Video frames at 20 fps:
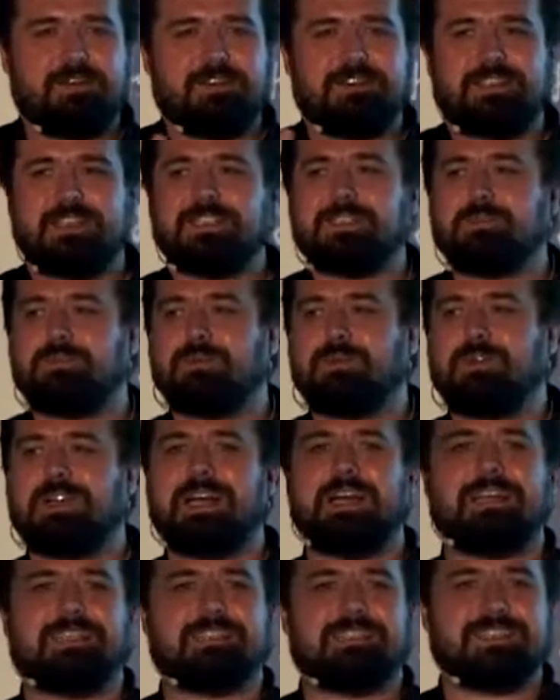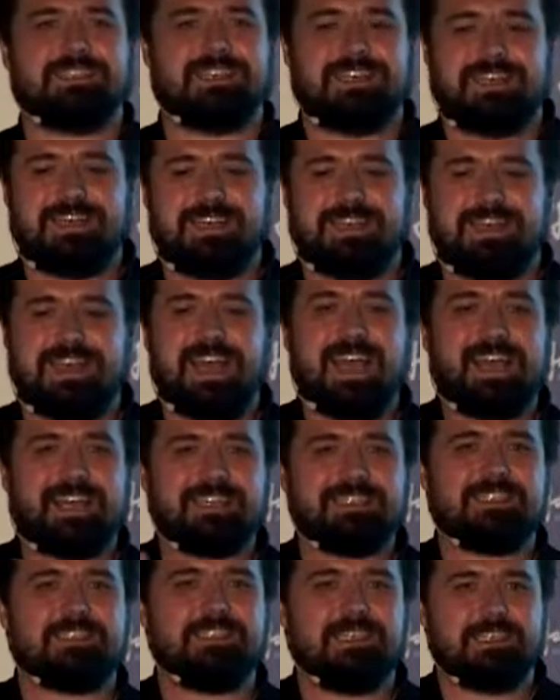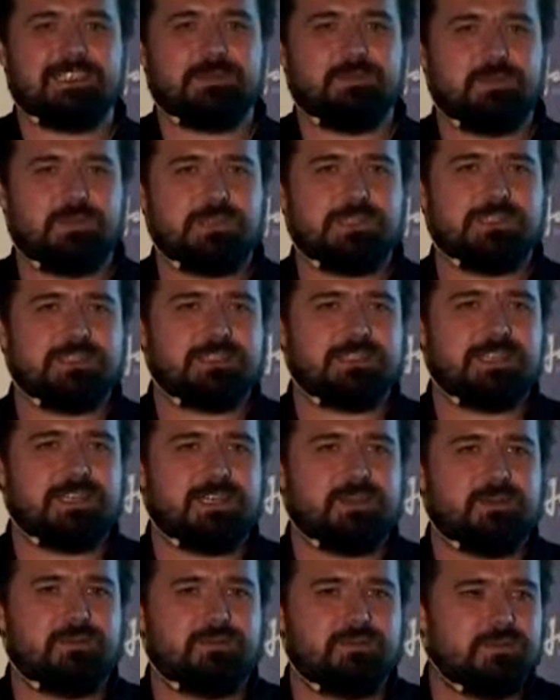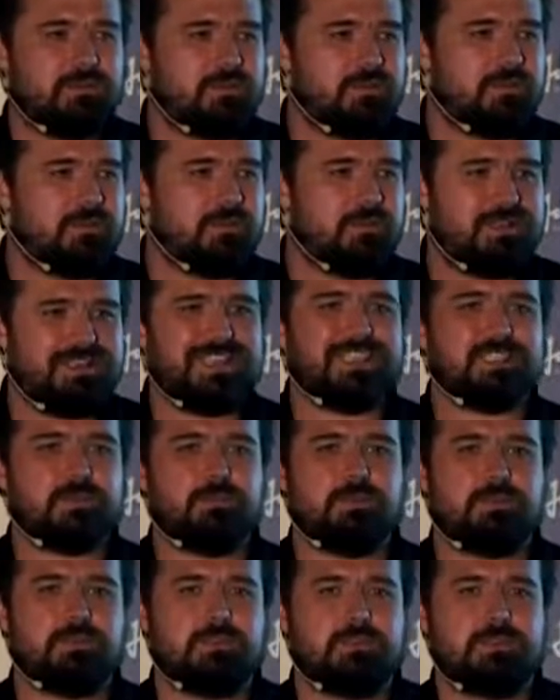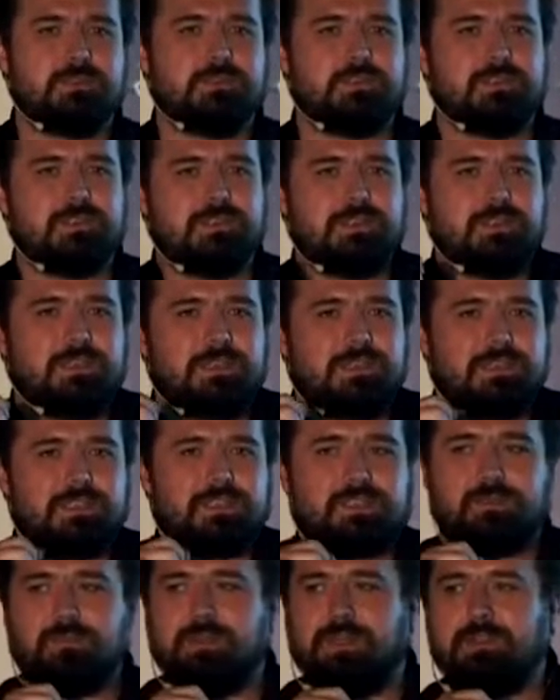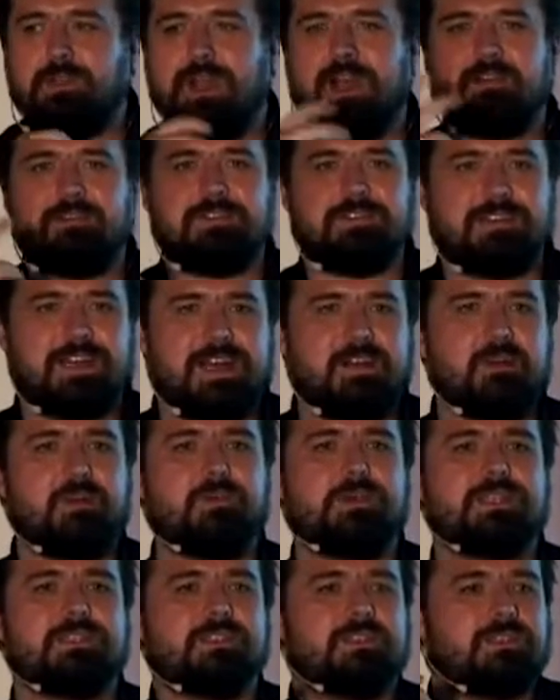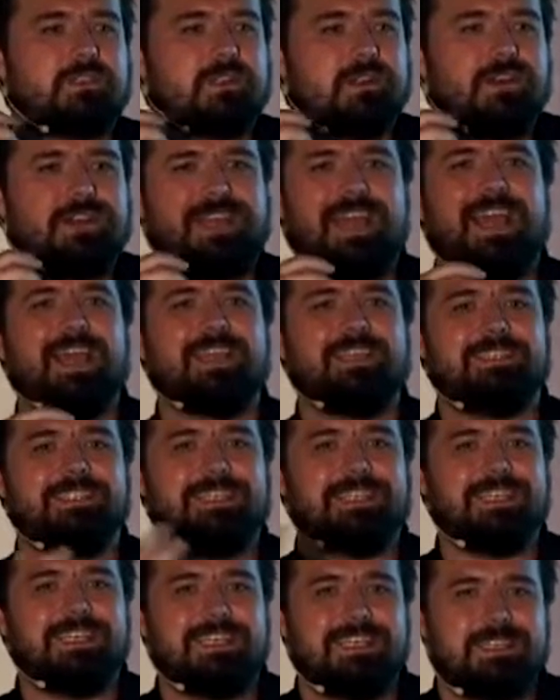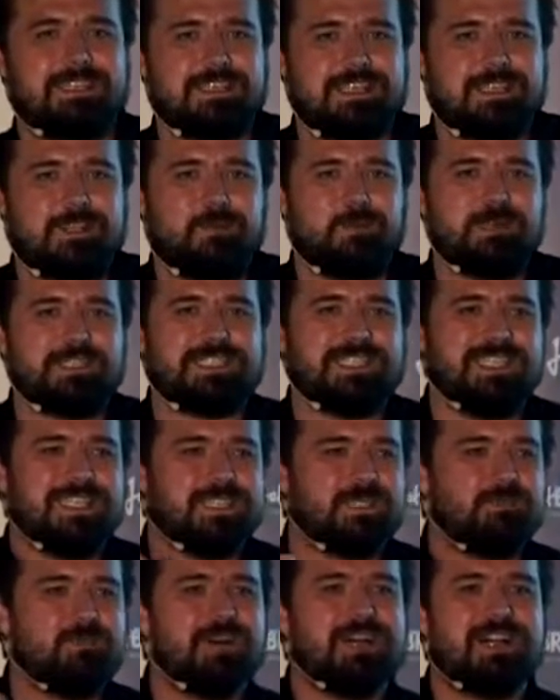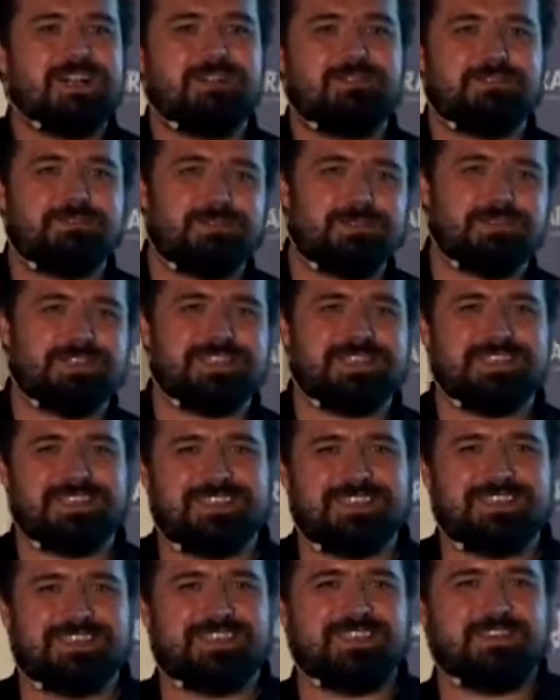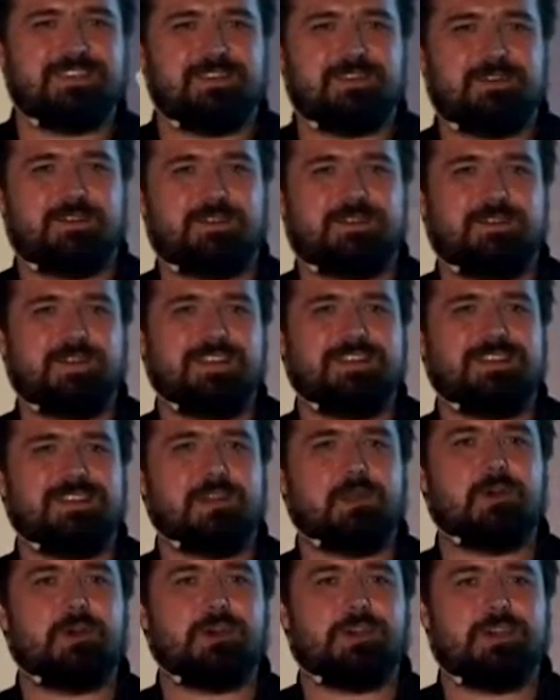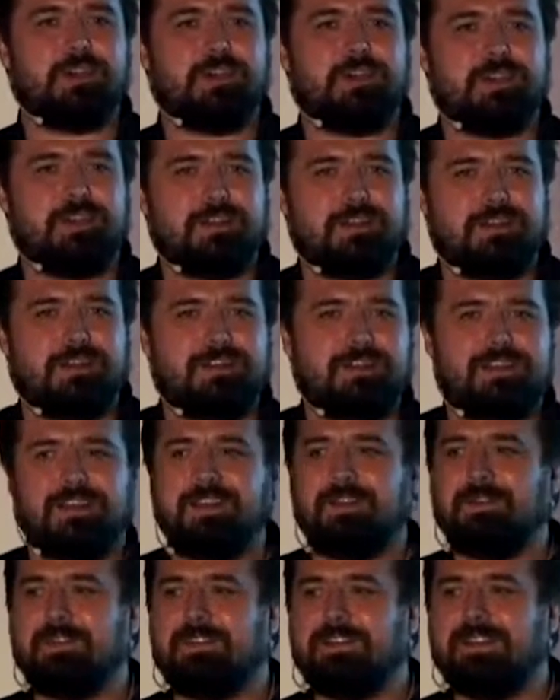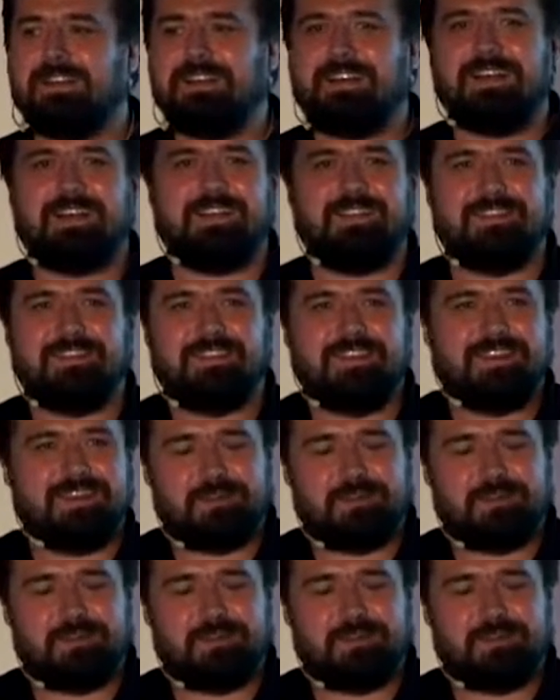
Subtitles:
decimal as a hex decimal instead of a decimal. So when you have an error message like 18, then you will see 12 in the log. And